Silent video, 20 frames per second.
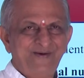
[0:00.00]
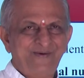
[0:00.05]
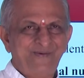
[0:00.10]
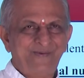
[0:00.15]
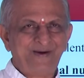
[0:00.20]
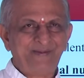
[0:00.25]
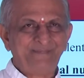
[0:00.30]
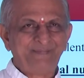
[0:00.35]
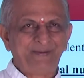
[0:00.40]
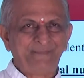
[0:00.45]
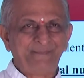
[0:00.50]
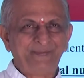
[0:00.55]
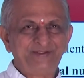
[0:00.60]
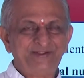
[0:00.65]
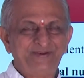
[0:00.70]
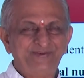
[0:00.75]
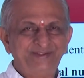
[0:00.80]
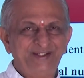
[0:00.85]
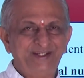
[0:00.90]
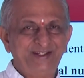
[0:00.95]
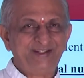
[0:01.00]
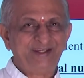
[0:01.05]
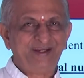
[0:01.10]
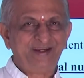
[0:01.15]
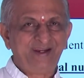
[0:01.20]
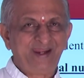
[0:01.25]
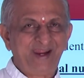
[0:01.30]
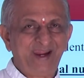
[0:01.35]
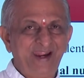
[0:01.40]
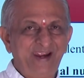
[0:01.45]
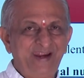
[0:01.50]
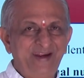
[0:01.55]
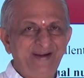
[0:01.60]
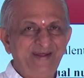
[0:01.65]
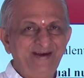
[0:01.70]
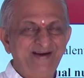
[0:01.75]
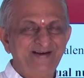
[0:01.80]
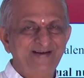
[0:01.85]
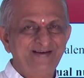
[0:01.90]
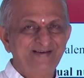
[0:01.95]
What the purpose of shaking
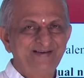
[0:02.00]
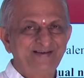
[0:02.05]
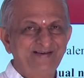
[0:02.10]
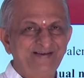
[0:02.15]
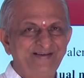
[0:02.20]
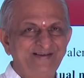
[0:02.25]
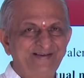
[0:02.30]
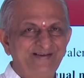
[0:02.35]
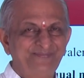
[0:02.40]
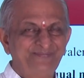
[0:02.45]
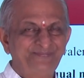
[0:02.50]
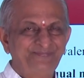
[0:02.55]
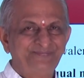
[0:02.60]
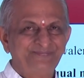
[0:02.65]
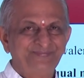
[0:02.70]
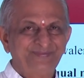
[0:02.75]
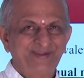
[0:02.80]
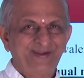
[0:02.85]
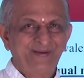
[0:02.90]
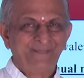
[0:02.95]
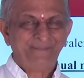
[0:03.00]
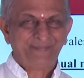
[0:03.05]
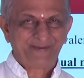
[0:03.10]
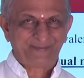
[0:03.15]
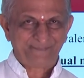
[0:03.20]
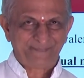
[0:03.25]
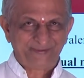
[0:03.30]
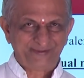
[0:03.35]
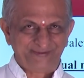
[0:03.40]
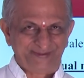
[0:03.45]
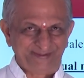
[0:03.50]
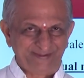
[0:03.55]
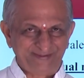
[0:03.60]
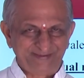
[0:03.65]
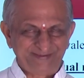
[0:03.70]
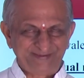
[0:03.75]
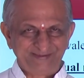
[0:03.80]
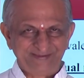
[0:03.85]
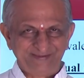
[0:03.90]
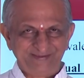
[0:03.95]
hand? Purpose
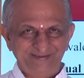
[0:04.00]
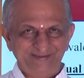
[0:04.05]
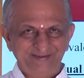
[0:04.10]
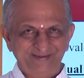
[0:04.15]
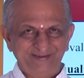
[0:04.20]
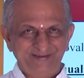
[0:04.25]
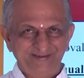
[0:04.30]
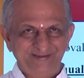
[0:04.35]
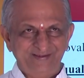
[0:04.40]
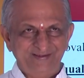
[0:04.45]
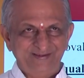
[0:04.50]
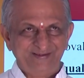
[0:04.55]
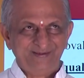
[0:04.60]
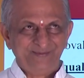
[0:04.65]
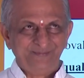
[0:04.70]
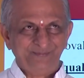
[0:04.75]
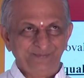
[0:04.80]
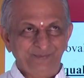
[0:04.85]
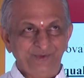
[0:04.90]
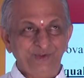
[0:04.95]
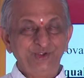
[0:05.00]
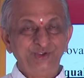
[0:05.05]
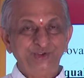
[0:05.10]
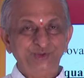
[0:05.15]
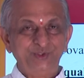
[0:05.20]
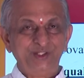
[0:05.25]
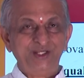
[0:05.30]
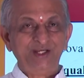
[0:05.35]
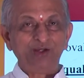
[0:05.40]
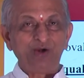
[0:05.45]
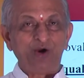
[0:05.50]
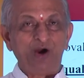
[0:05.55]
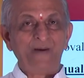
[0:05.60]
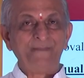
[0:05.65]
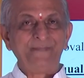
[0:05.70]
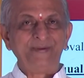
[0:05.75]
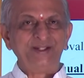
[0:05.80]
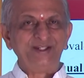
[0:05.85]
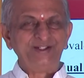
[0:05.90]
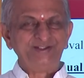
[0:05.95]
is mutual
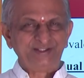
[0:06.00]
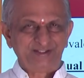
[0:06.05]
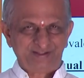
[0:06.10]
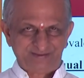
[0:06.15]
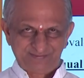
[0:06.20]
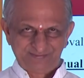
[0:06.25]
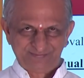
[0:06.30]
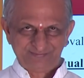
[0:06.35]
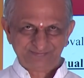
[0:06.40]
cooperation.